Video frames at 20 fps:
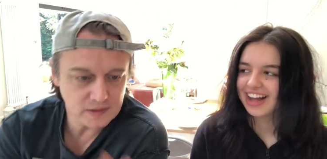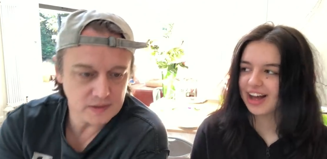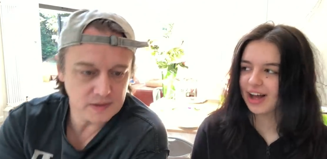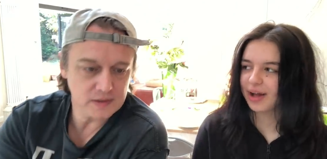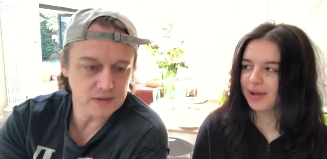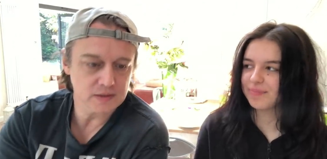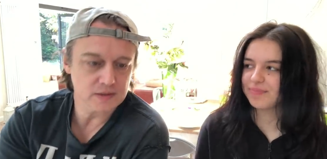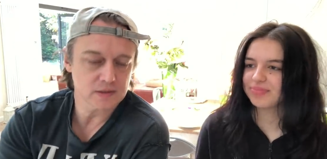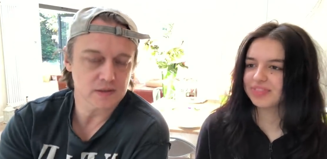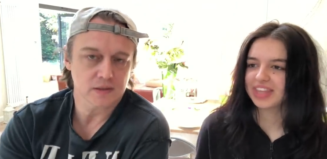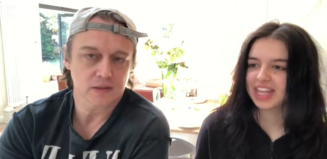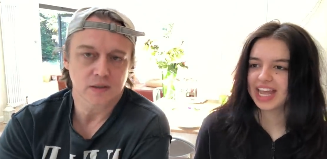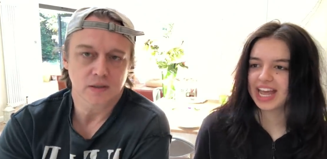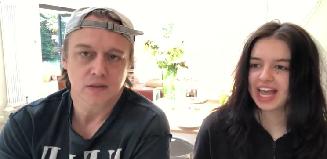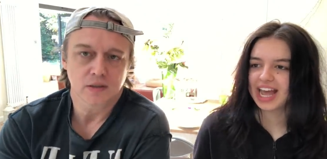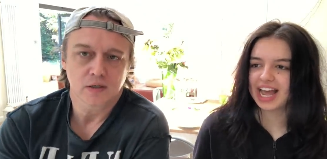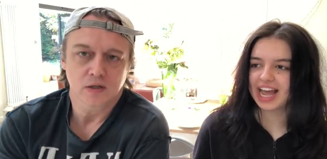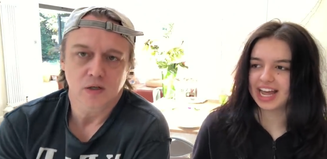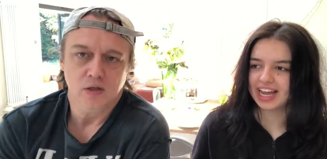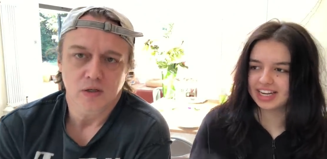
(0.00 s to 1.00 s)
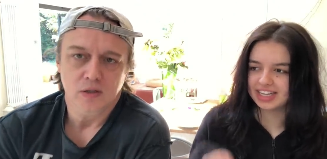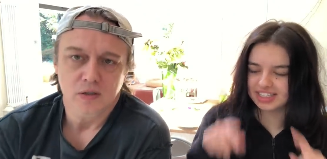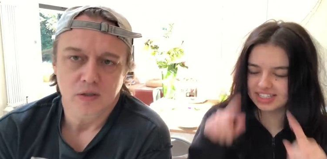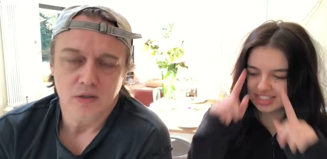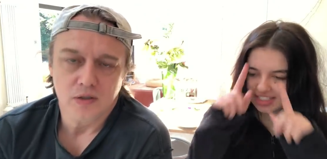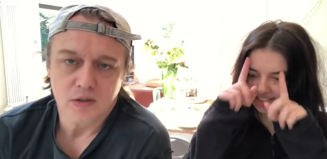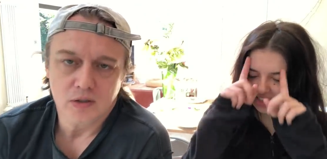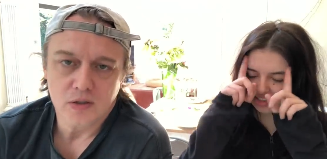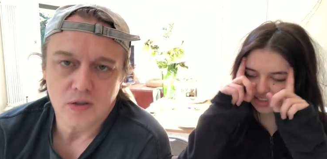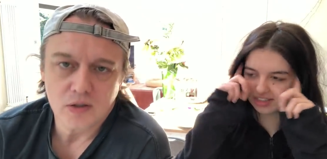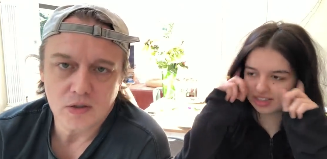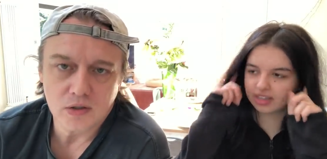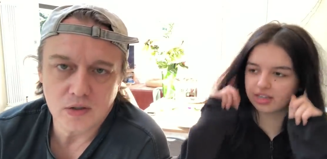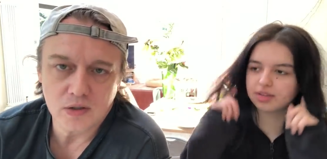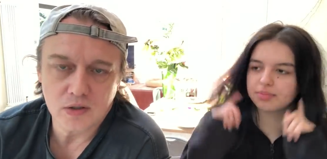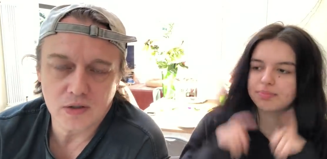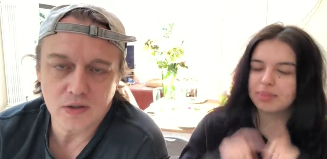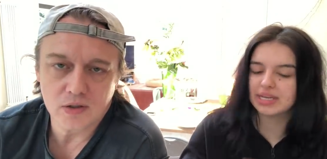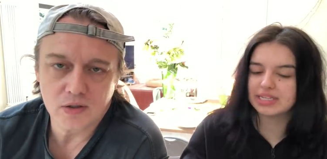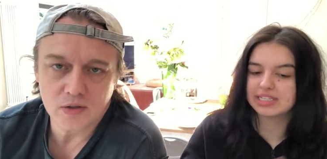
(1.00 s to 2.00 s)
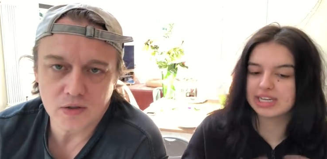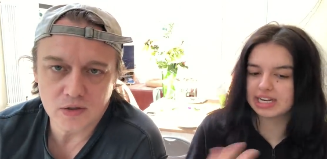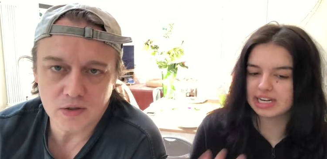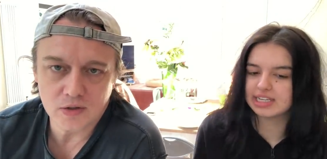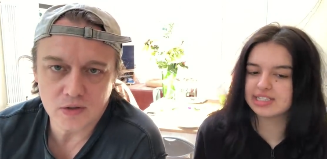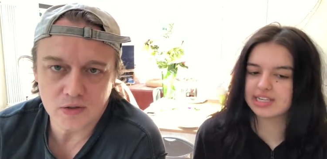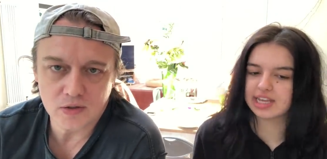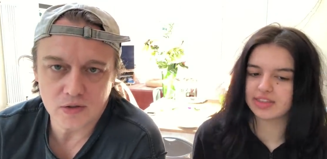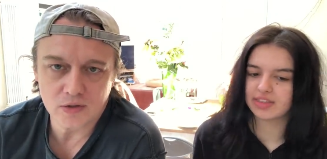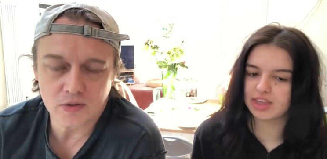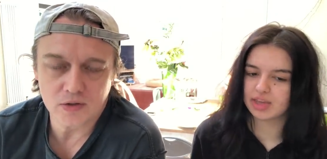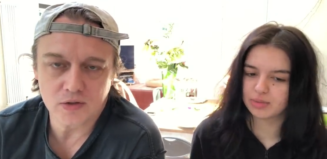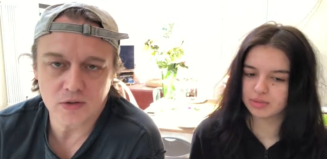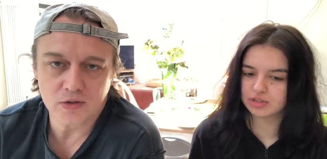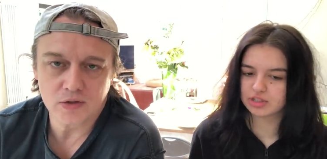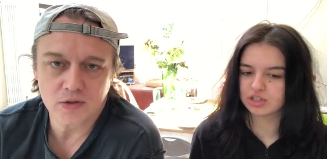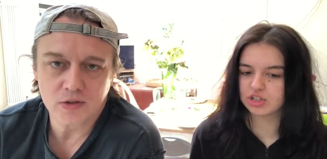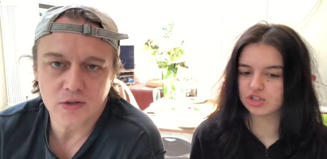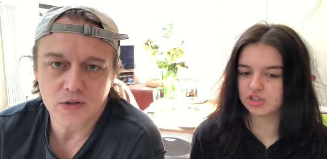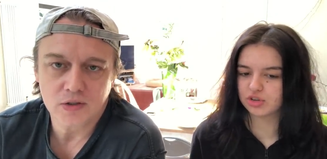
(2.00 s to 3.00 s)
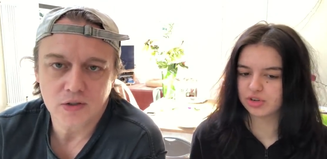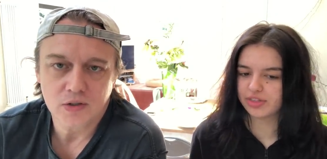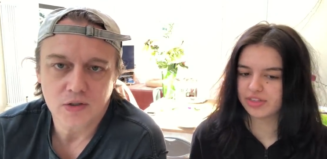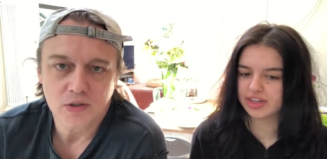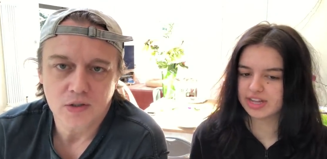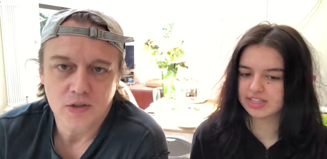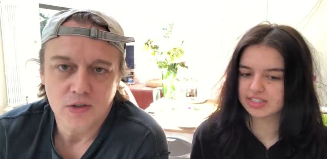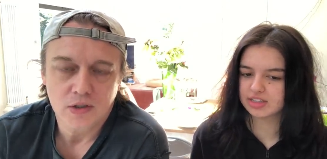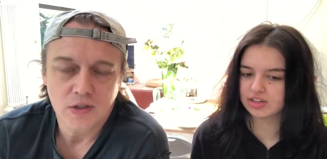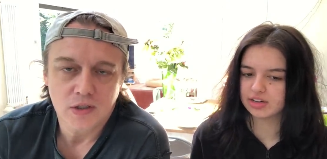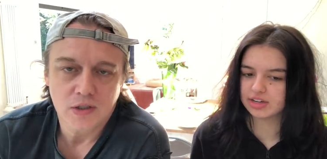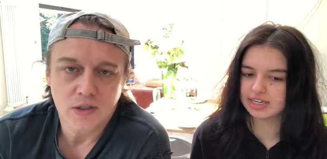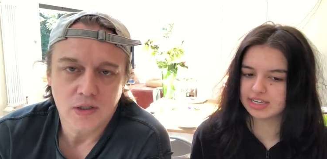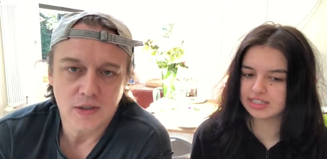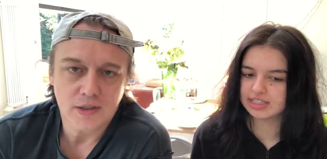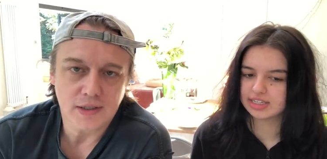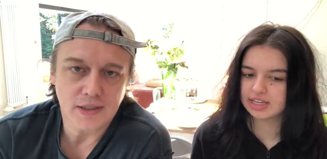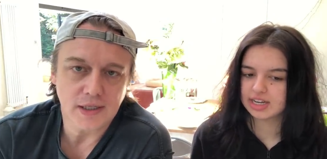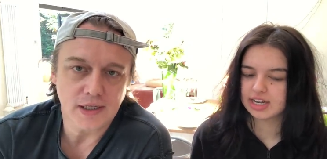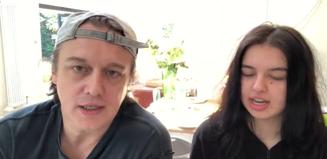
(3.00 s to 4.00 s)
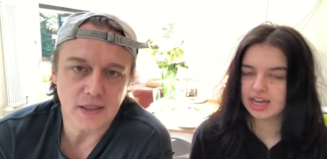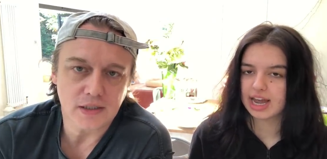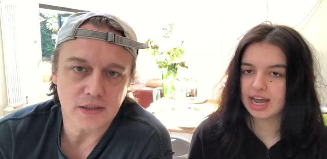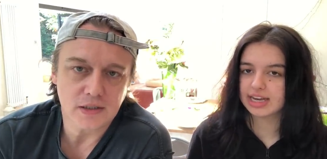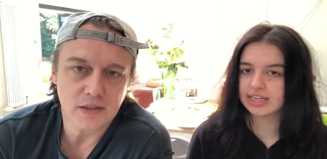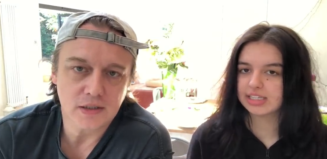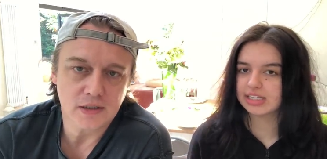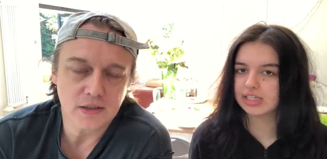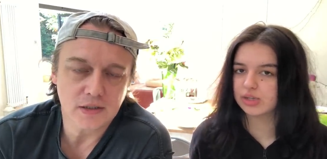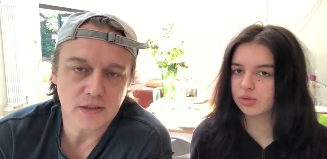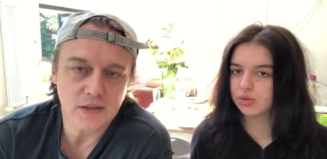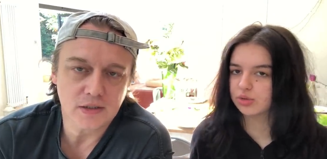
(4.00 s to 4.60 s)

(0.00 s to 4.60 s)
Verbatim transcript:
Speaker 1: Um, and basically saying that he wants to join their side. Yes. And he